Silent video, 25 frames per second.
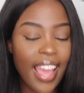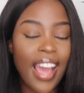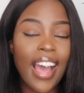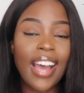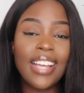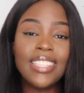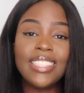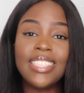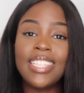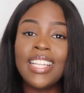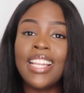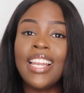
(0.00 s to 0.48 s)

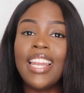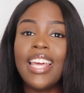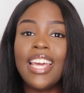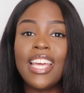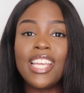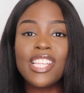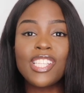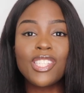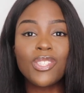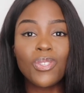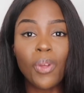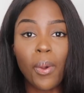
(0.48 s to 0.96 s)
I didn't let
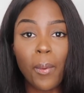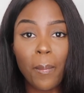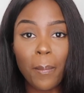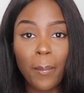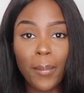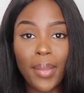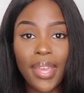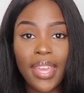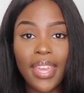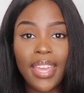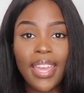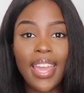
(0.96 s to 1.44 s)
it stop
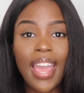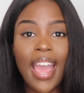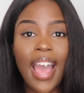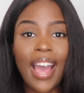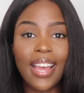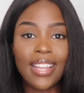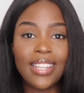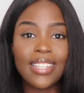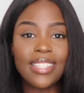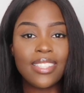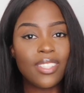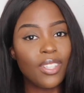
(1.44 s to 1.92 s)
me,
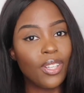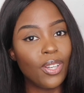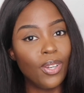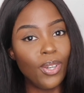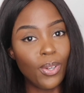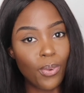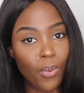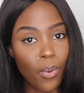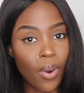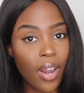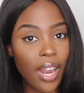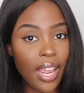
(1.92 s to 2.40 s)
and
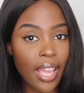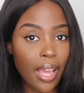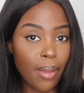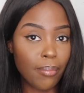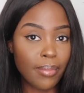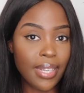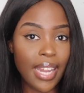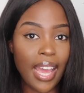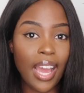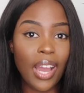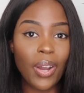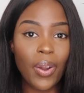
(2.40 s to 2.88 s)
look where I
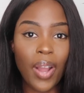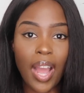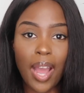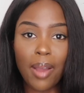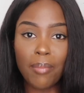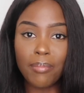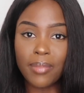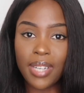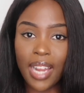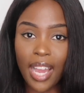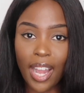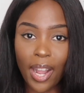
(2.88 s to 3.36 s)
am now.
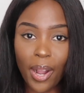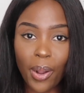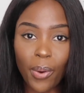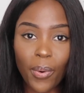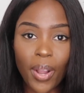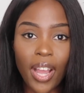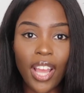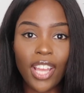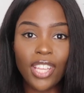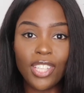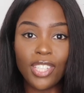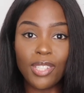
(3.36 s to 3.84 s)
I'm
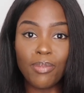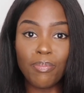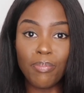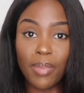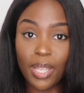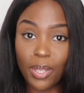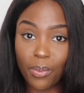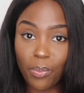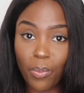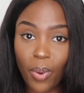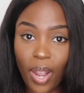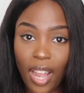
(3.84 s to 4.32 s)
now a
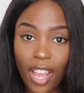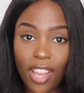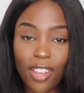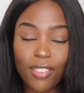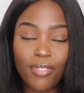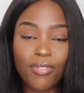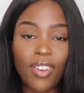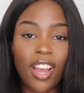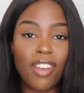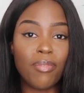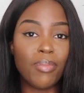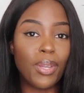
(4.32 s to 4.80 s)

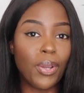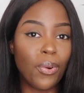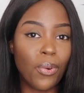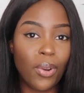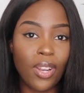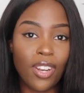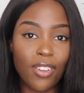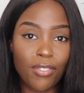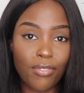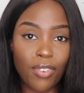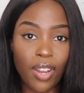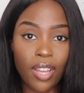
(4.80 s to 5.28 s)
midwife. I've been
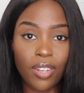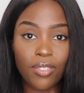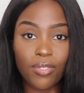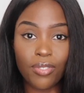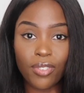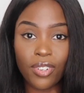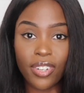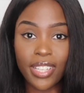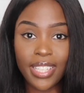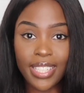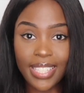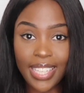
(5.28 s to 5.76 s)
qualified
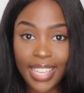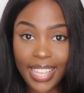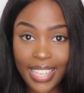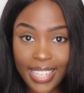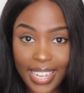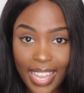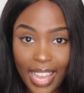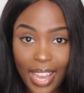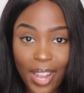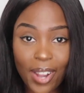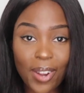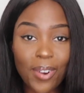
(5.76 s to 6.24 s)
for a year
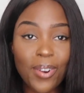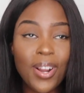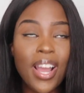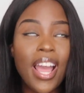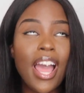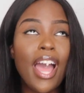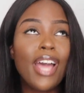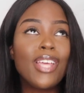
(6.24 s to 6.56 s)
now.